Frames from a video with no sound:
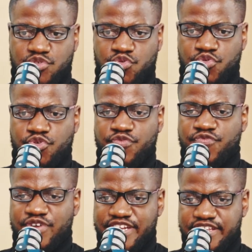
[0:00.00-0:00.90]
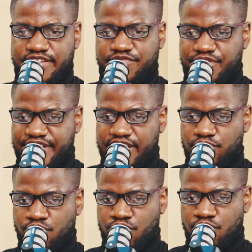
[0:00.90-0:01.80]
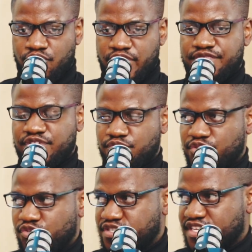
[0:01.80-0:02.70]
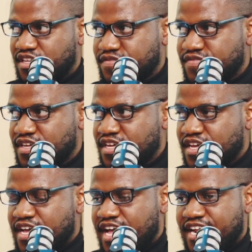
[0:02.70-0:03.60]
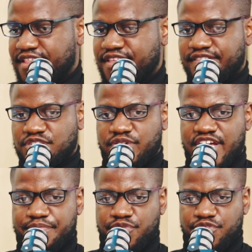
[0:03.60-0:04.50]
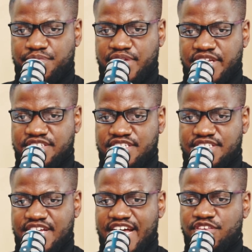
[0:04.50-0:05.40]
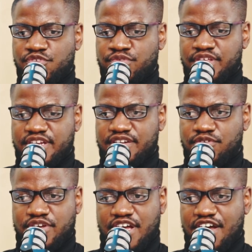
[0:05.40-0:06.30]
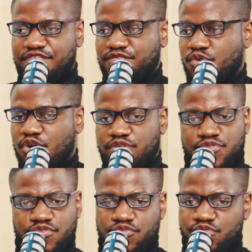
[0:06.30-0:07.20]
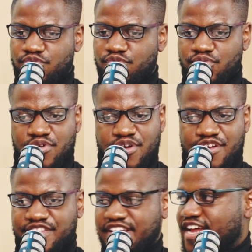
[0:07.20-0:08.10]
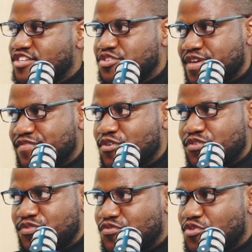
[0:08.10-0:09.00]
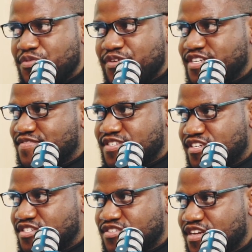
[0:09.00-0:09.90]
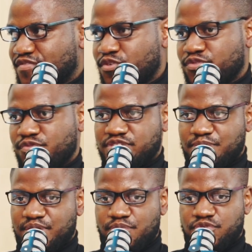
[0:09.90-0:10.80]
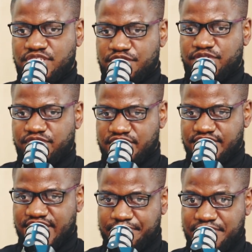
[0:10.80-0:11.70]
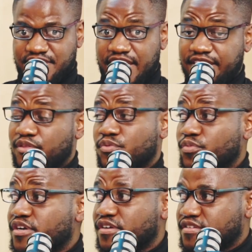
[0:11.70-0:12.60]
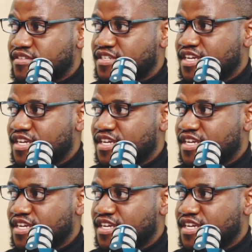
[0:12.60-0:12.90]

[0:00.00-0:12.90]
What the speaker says: So you're ready for that war, even with yourself. And I think that's what happened with me, is just I knew that, look, I've gone through the anatomy, I've gone through operative surgery, I've gone through some of the most difficult exams in the world.